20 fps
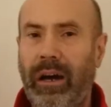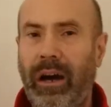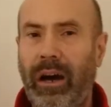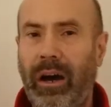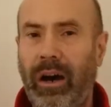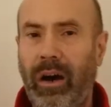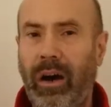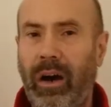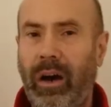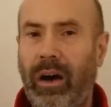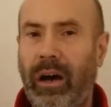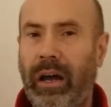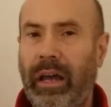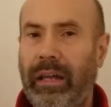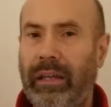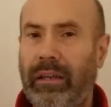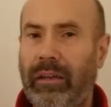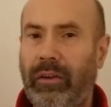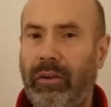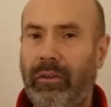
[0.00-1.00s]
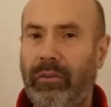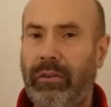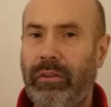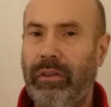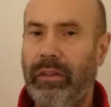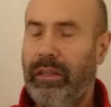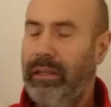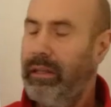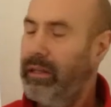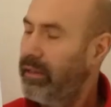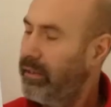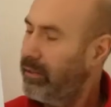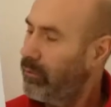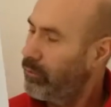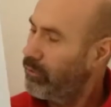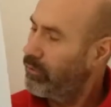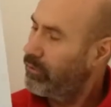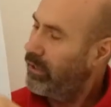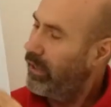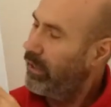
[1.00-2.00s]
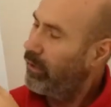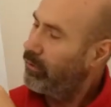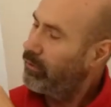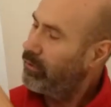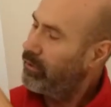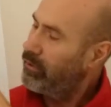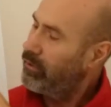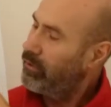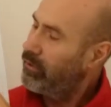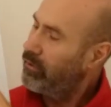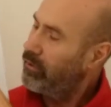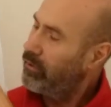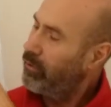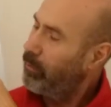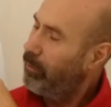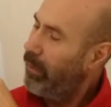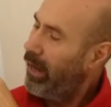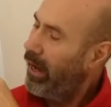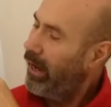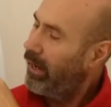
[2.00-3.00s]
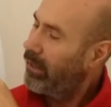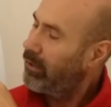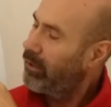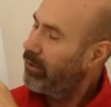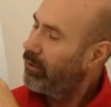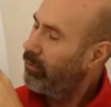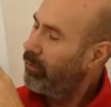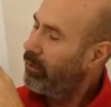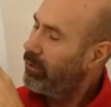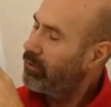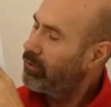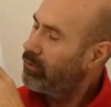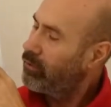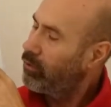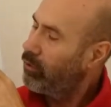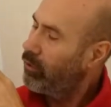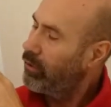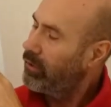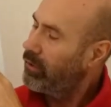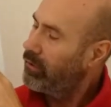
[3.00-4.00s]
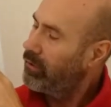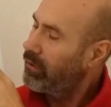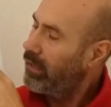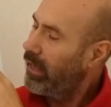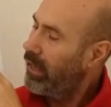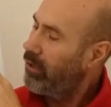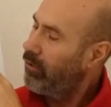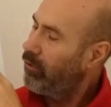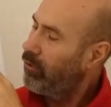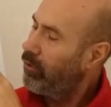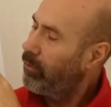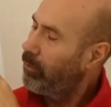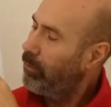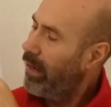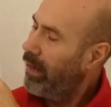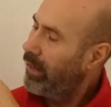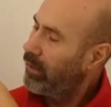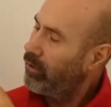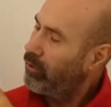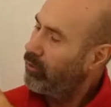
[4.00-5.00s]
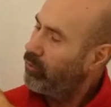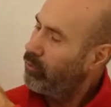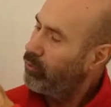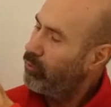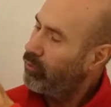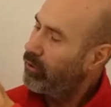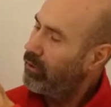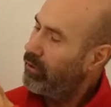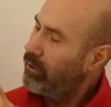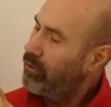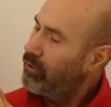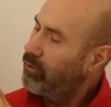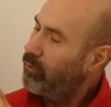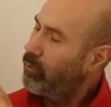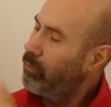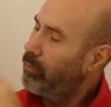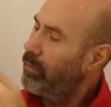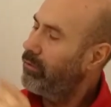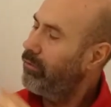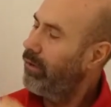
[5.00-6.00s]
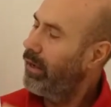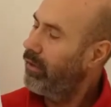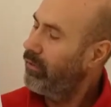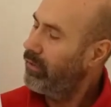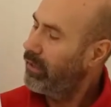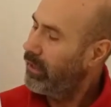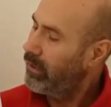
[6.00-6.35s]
are endothelial cells. This is the back, where it's joining together at the back. The nucleus would be round the